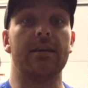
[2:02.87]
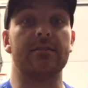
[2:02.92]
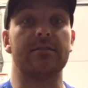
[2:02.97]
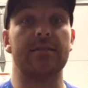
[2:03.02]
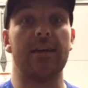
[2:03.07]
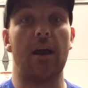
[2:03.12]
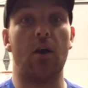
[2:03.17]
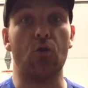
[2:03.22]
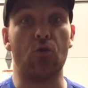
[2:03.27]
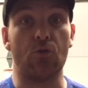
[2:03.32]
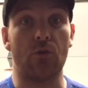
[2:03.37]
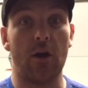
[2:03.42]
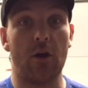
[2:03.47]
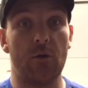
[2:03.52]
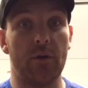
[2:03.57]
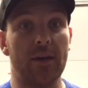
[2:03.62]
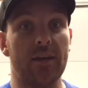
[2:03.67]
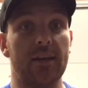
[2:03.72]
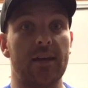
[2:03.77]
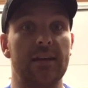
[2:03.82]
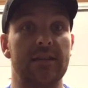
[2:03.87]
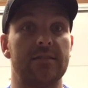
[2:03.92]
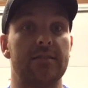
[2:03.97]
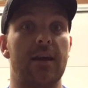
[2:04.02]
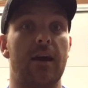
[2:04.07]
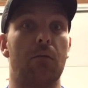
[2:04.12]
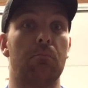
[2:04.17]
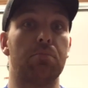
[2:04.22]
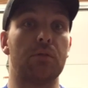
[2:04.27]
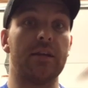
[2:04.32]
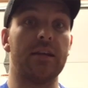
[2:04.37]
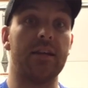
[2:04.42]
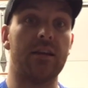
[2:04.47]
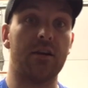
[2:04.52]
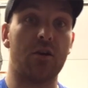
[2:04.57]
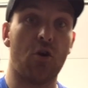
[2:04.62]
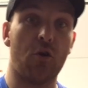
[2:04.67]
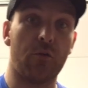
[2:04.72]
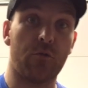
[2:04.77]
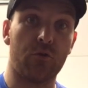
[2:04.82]
It's now growing. It's now
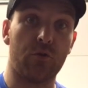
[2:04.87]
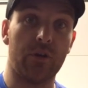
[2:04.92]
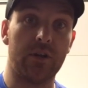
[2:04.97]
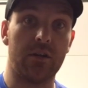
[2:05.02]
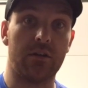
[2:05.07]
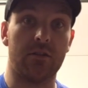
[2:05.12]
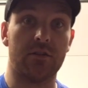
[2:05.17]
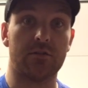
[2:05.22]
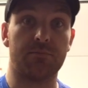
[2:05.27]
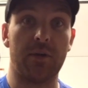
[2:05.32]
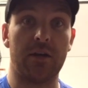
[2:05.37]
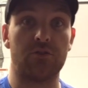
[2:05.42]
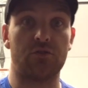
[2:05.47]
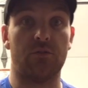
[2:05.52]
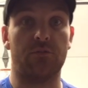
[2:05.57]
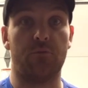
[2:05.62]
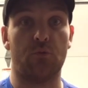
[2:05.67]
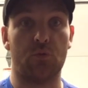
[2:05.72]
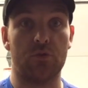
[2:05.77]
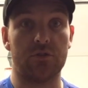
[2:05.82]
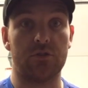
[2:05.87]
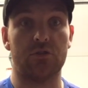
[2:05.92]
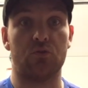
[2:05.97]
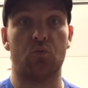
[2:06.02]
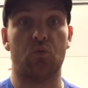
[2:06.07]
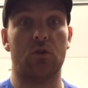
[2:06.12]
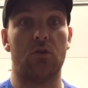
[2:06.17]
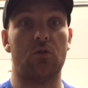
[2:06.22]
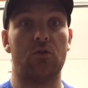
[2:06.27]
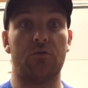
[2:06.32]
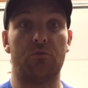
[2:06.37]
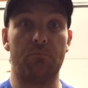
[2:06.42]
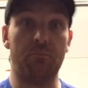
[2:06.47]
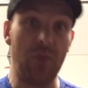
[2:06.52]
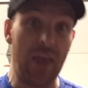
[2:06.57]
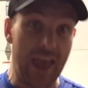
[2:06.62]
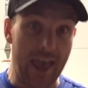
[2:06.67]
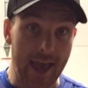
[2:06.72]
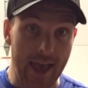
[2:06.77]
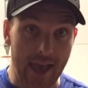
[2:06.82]
bleeding over into the special forces world
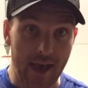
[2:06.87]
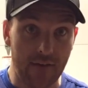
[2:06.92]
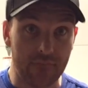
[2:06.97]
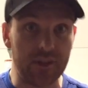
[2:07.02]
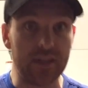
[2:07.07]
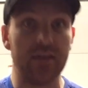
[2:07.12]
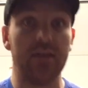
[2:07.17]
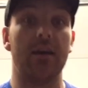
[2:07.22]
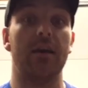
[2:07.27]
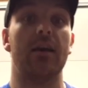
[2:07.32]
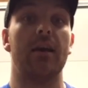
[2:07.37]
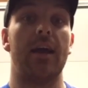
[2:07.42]
heavy